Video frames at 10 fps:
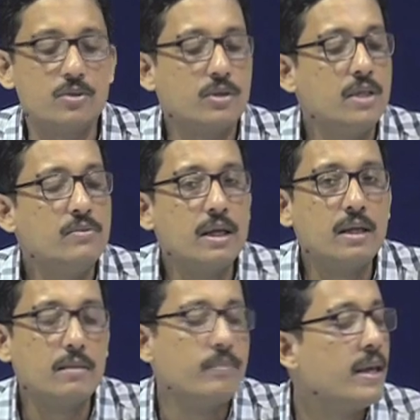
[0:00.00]
so you
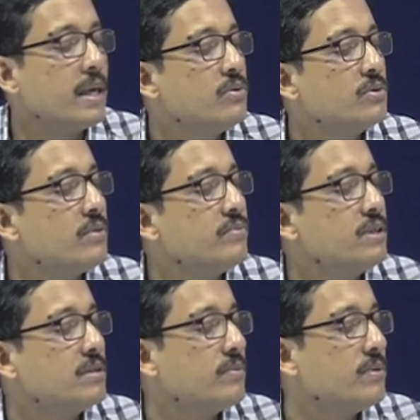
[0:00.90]
can make use of
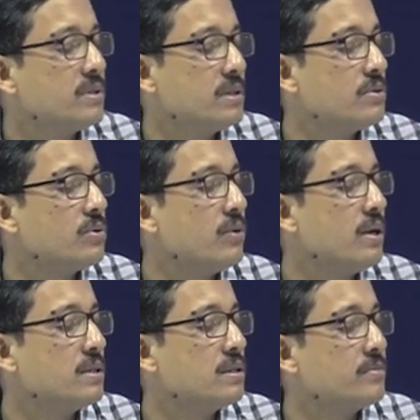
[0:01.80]
this fluorescence
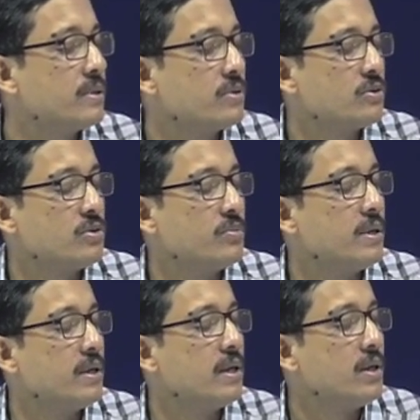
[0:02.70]
correlation
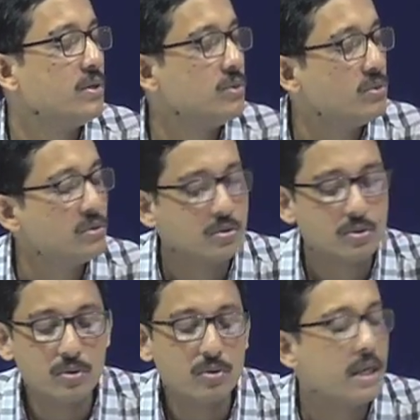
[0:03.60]
spectroscopy to
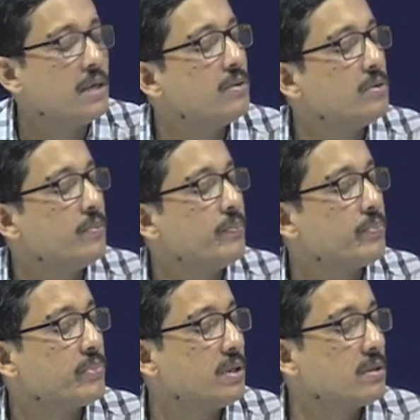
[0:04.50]
look into
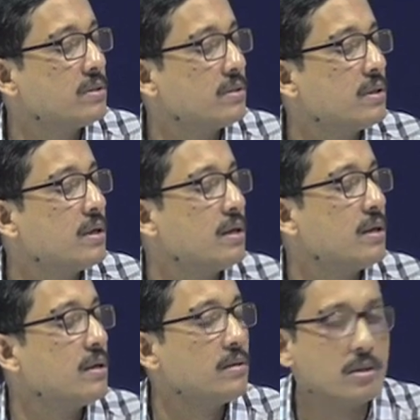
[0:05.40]
this
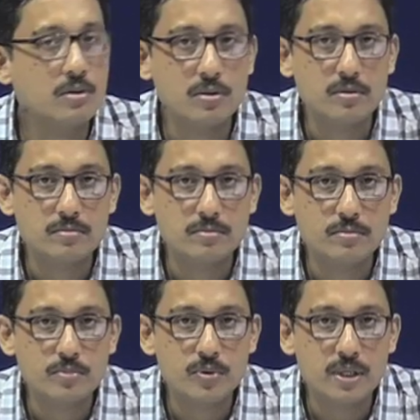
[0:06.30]

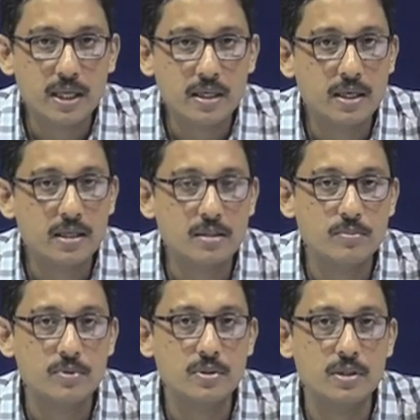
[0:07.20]
protein
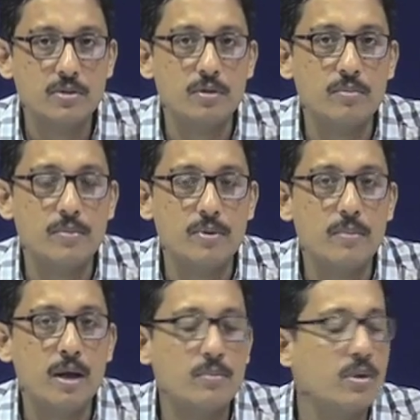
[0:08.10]
aggregation process or maybe
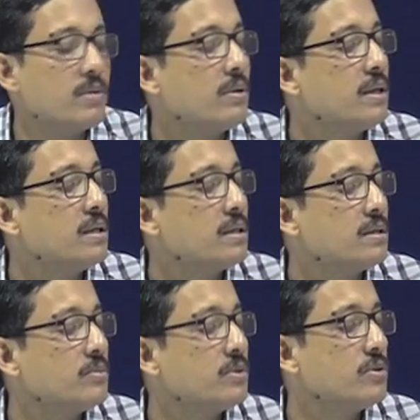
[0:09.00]
biomolecular
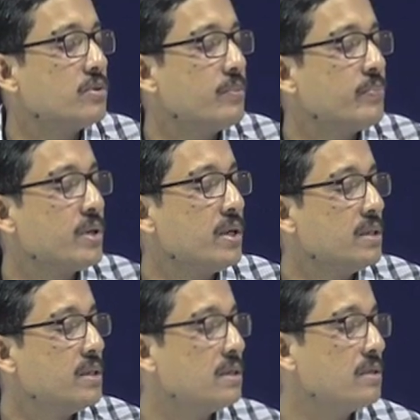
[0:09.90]
aggregation process. So
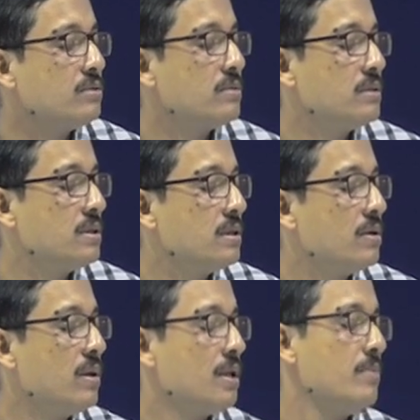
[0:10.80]
these are
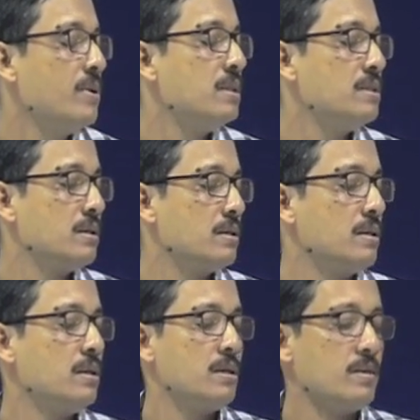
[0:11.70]
all emerging
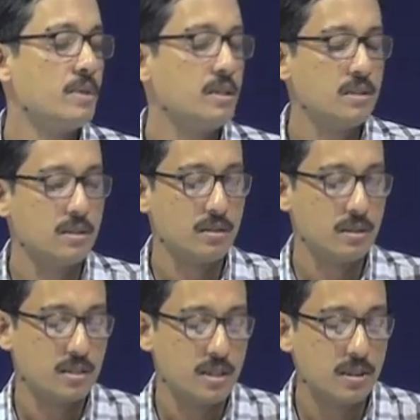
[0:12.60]

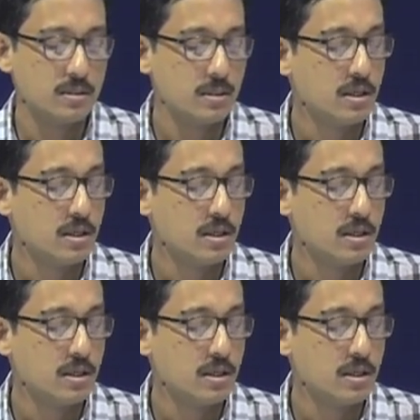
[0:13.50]
things,